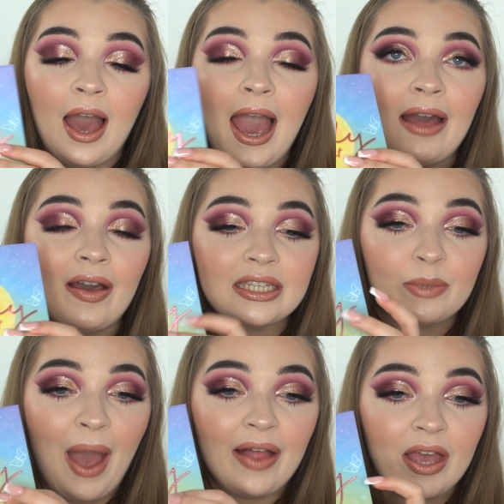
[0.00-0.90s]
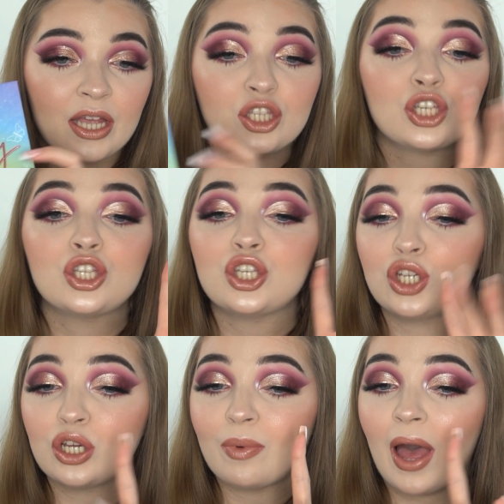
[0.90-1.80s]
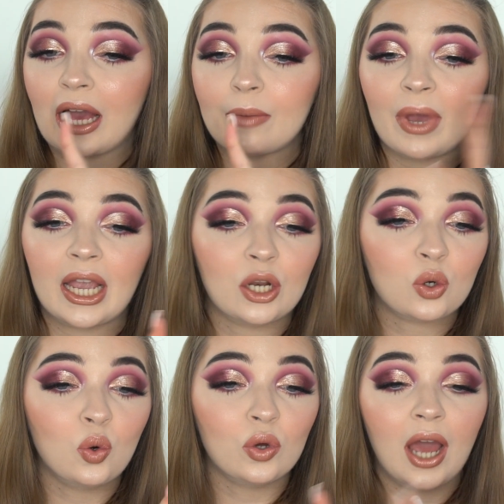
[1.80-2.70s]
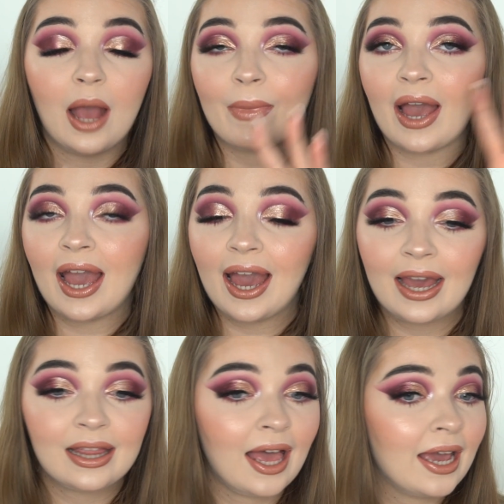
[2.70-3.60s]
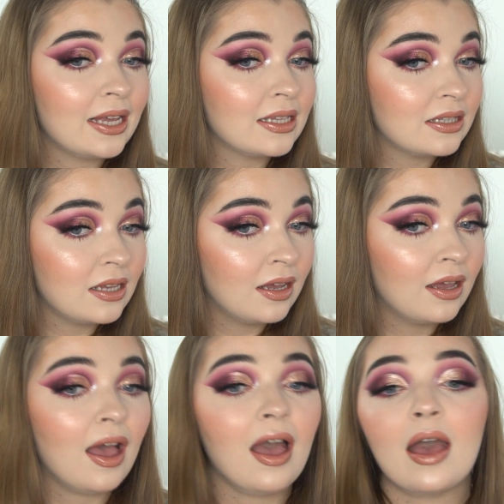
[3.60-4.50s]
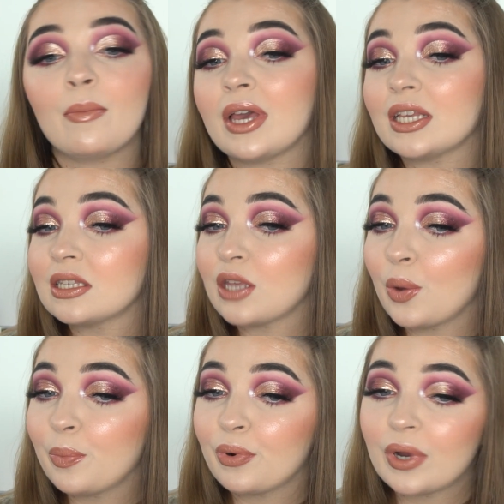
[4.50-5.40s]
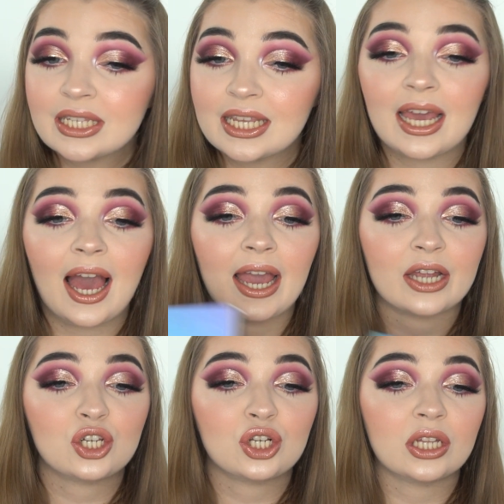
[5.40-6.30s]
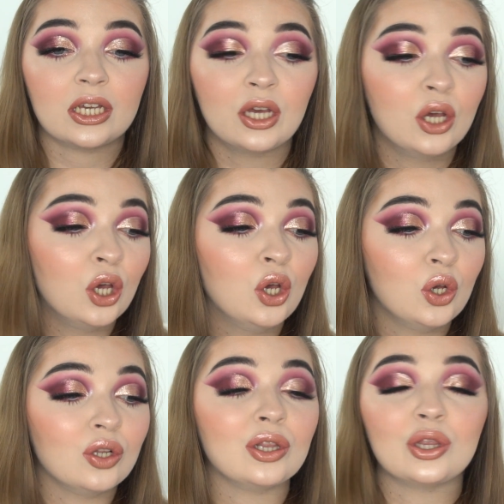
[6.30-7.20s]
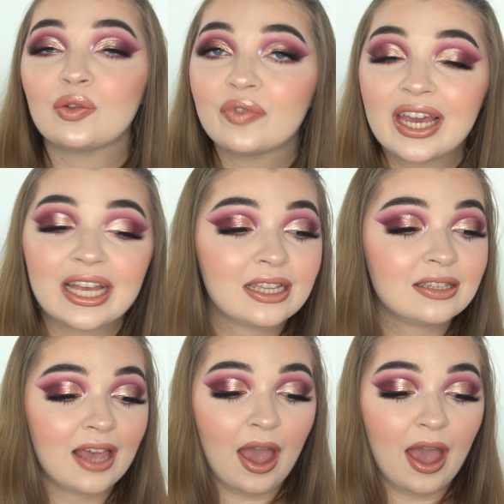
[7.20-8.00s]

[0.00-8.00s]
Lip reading: highlighter palette to do like my inner corner and my highlights. It is so pretty. I actually love it.